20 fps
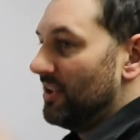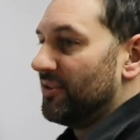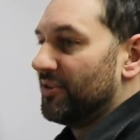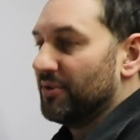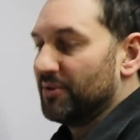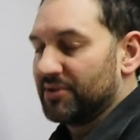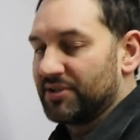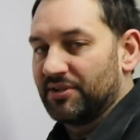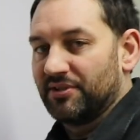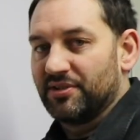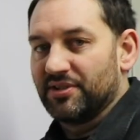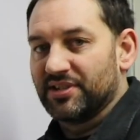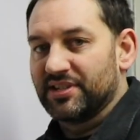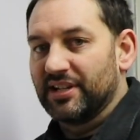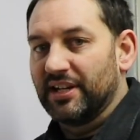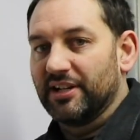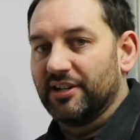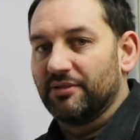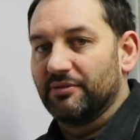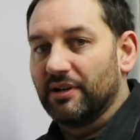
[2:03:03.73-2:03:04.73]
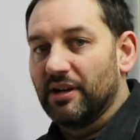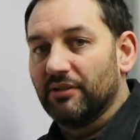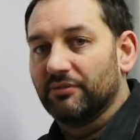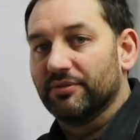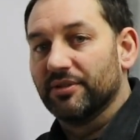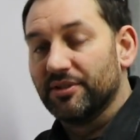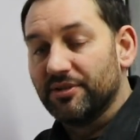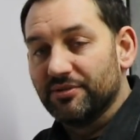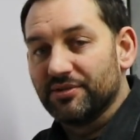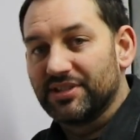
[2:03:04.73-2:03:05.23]
Those are designed around
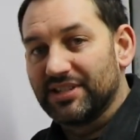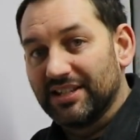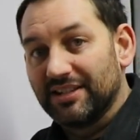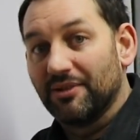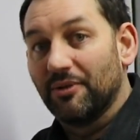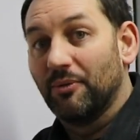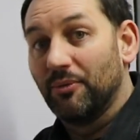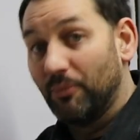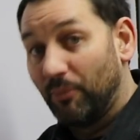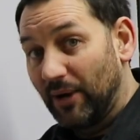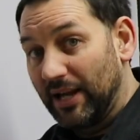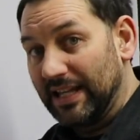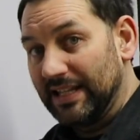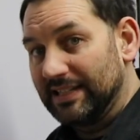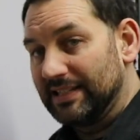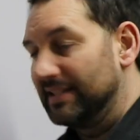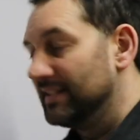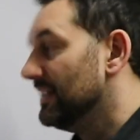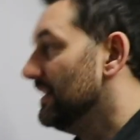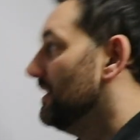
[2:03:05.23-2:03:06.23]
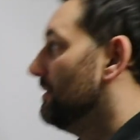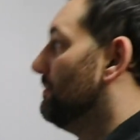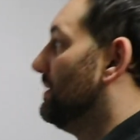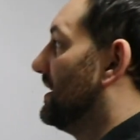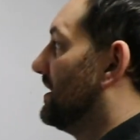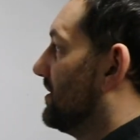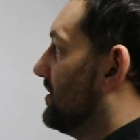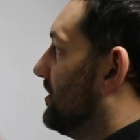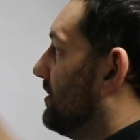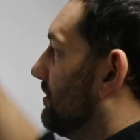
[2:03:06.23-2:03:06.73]
reducing weight
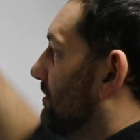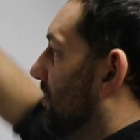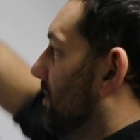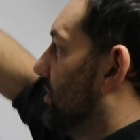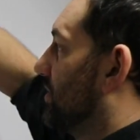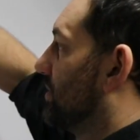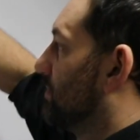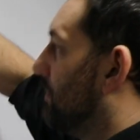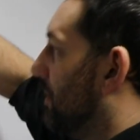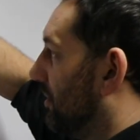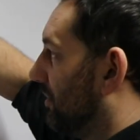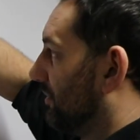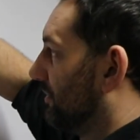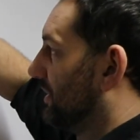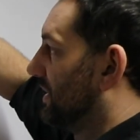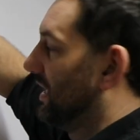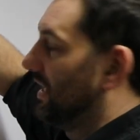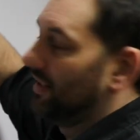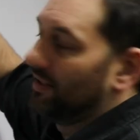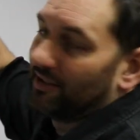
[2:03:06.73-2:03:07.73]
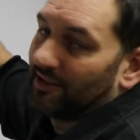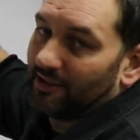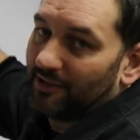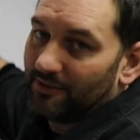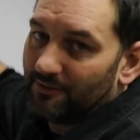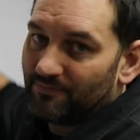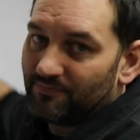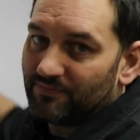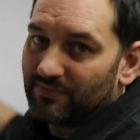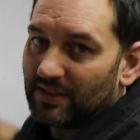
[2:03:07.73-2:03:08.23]
because you can run a smaller
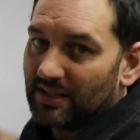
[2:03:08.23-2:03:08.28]
retainer